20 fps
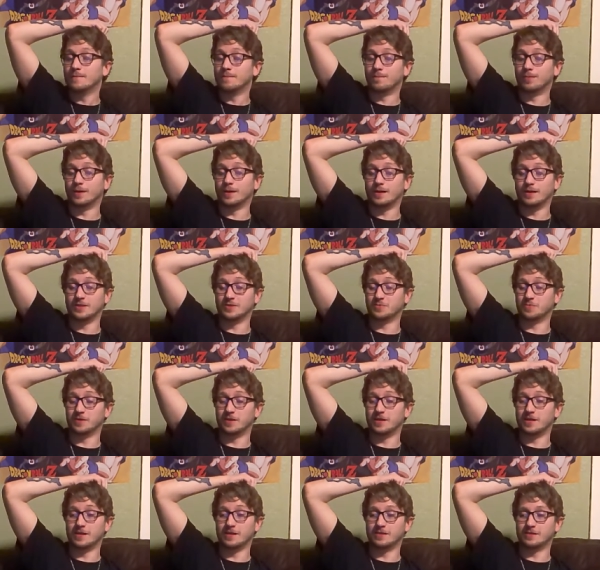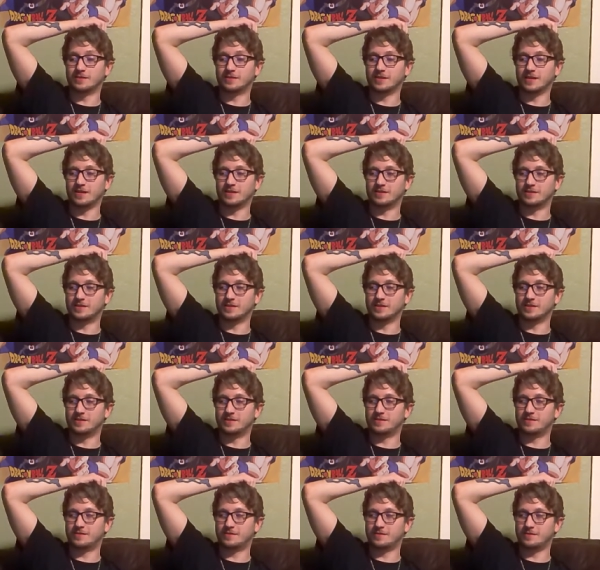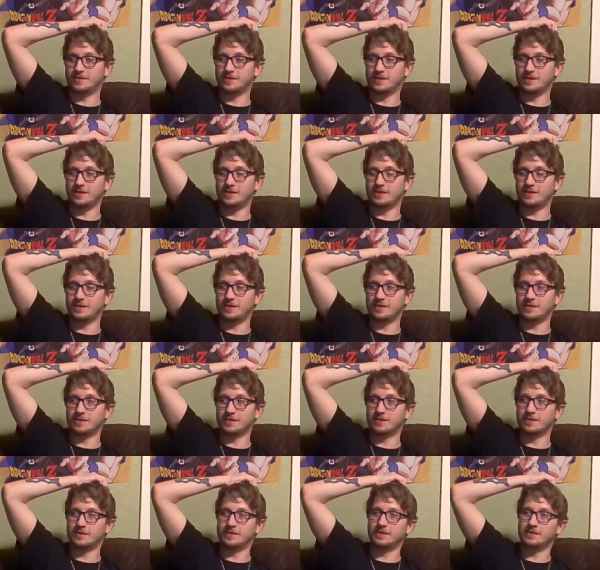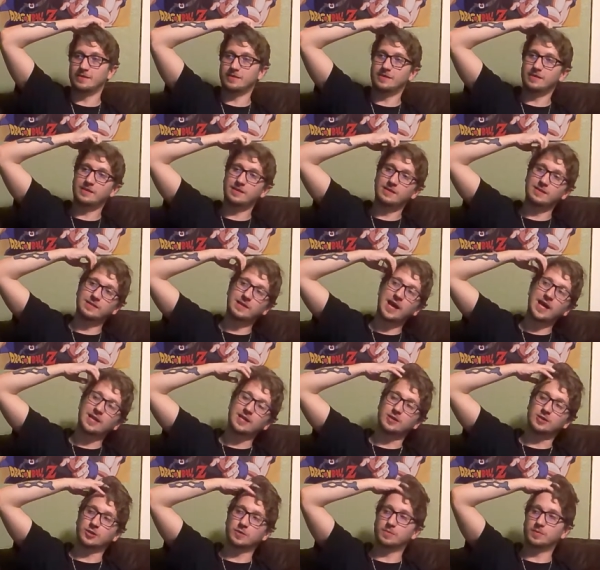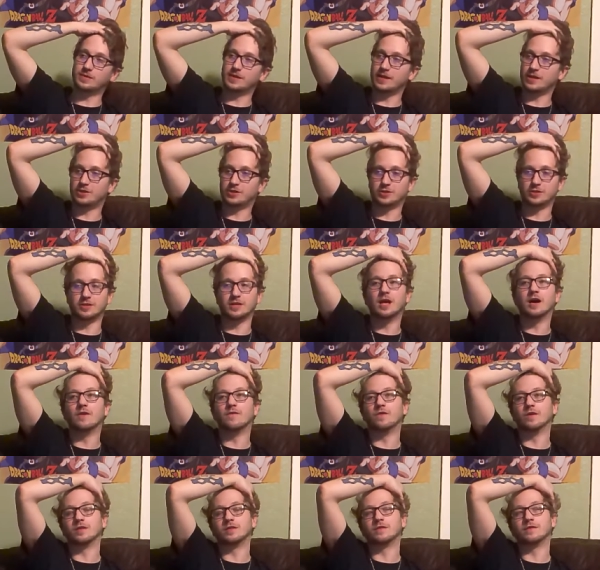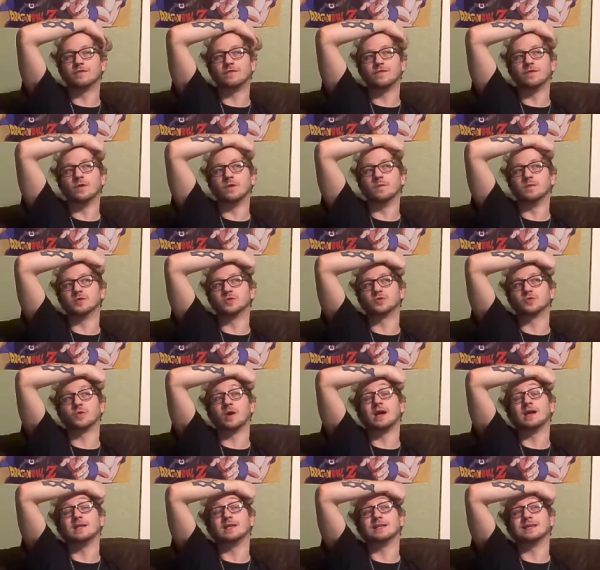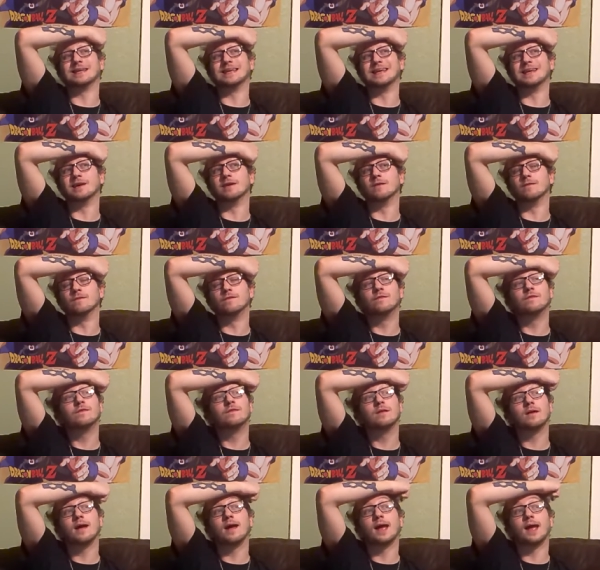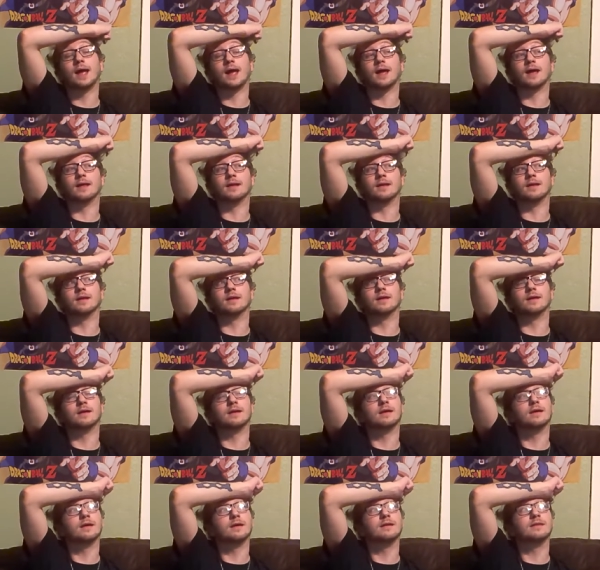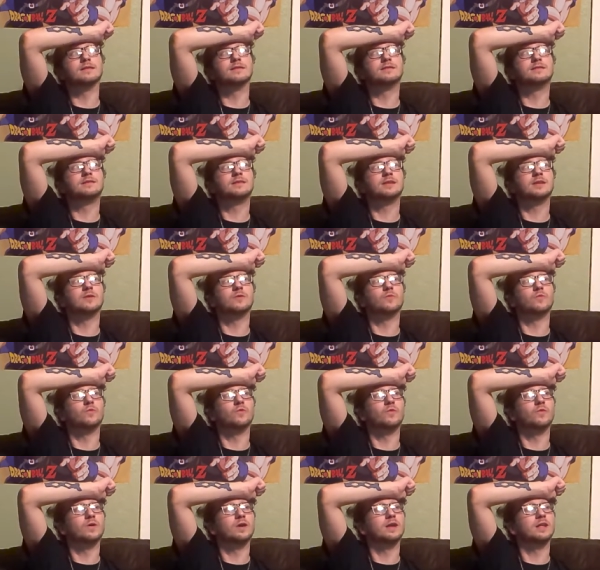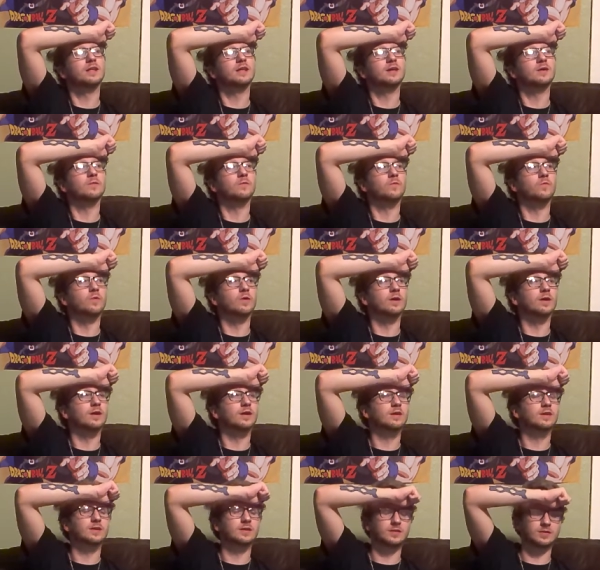But it is what it is. It's the that interpretation of what the film is trying to give, and it didn't really work